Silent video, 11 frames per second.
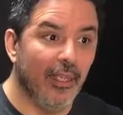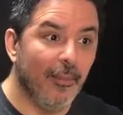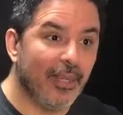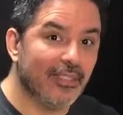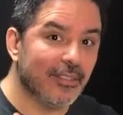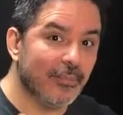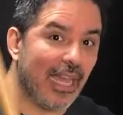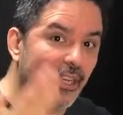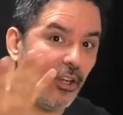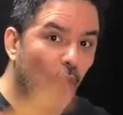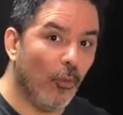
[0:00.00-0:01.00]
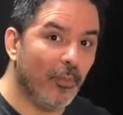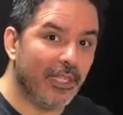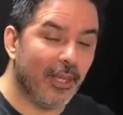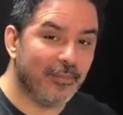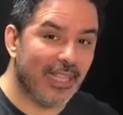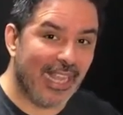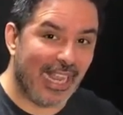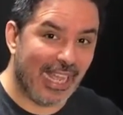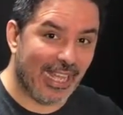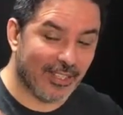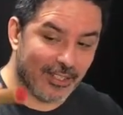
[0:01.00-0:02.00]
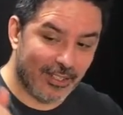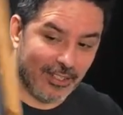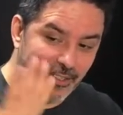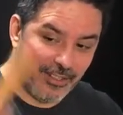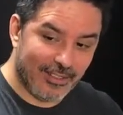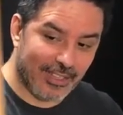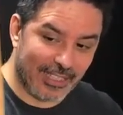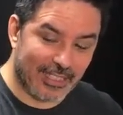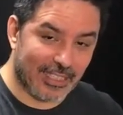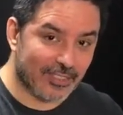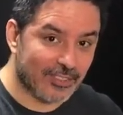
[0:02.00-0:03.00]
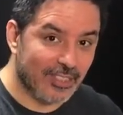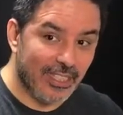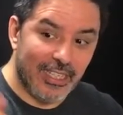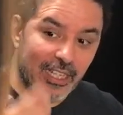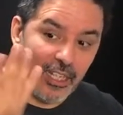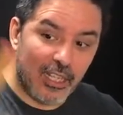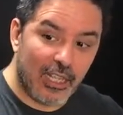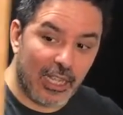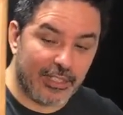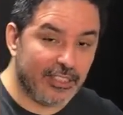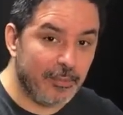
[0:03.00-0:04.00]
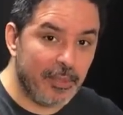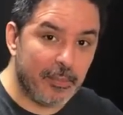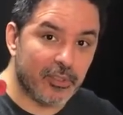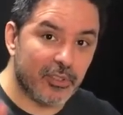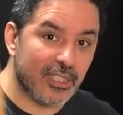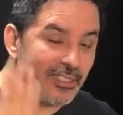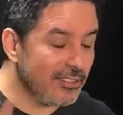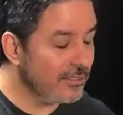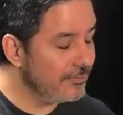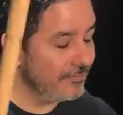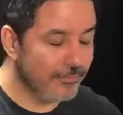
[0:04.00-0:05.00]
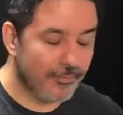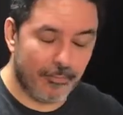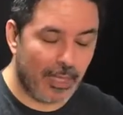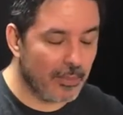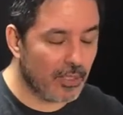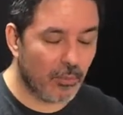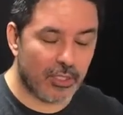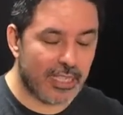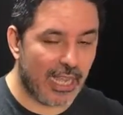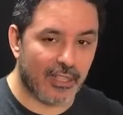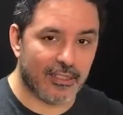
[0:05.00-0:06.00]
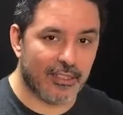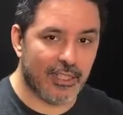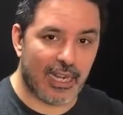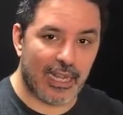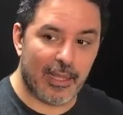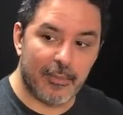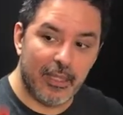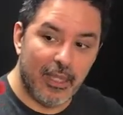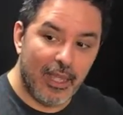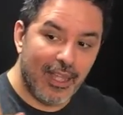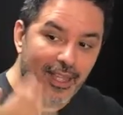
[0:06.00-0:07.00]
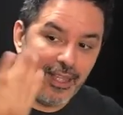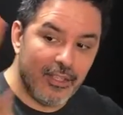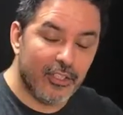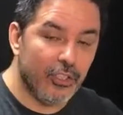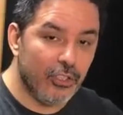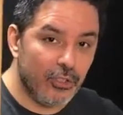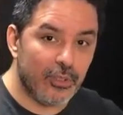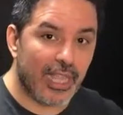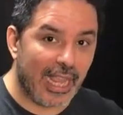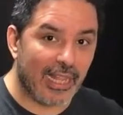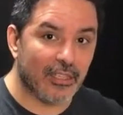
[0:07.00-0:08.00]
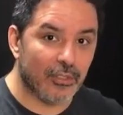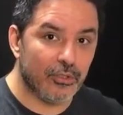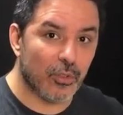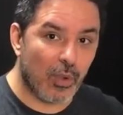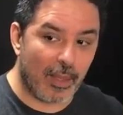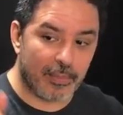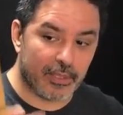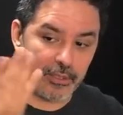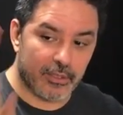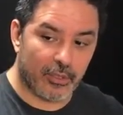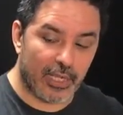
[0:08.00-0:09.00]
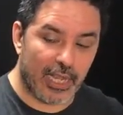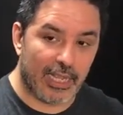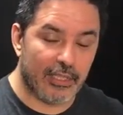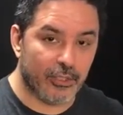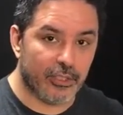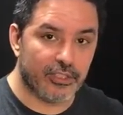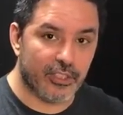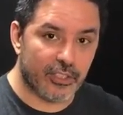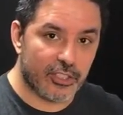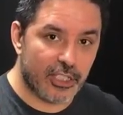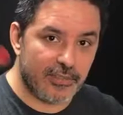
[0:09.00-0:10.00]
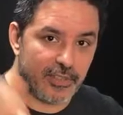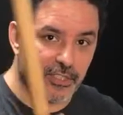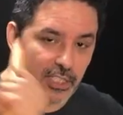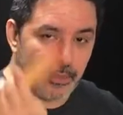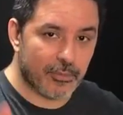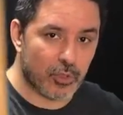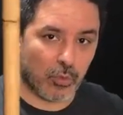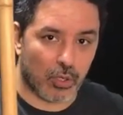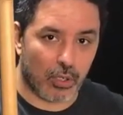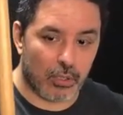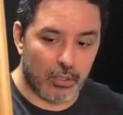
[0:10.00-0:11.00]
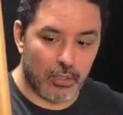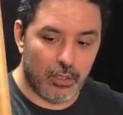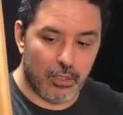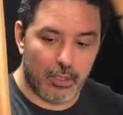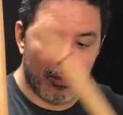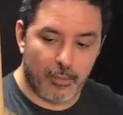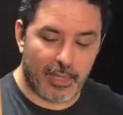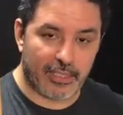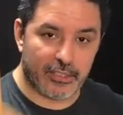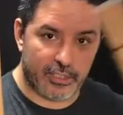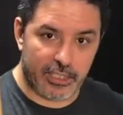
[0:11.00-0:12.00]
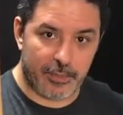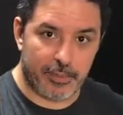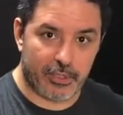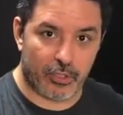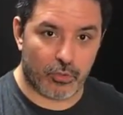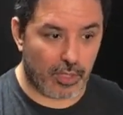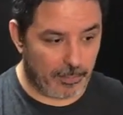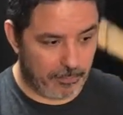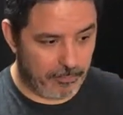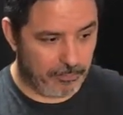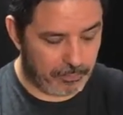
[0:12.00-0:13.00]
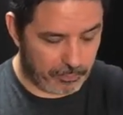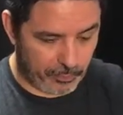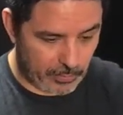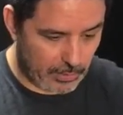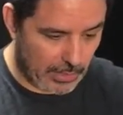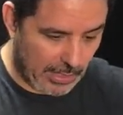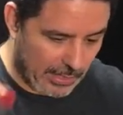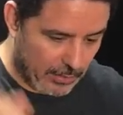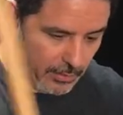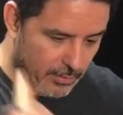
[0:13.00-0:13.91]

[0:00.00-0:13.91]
Because I'm not opening up the hand like this. I see people do this. Maybe they're more talented than I am. You can lose the weapon, okay? You can still achieve the same twirl by keeping your grip, okay?